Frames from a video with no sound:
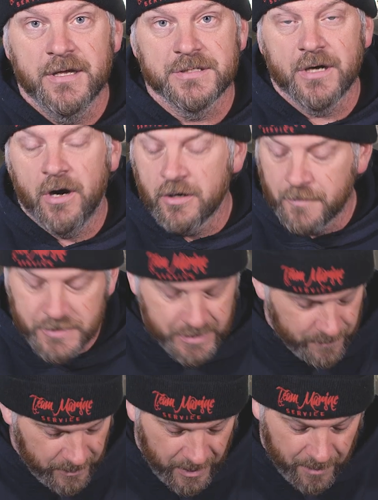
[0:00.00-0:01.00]
It's
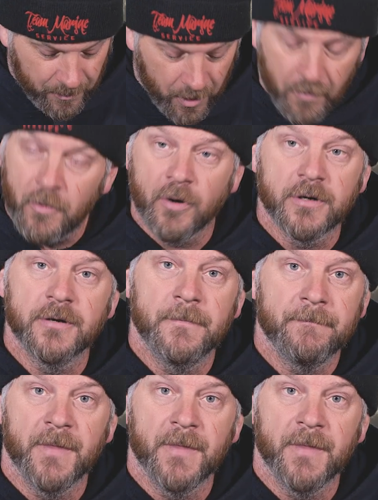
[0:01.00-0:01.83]
100% reliable outboard.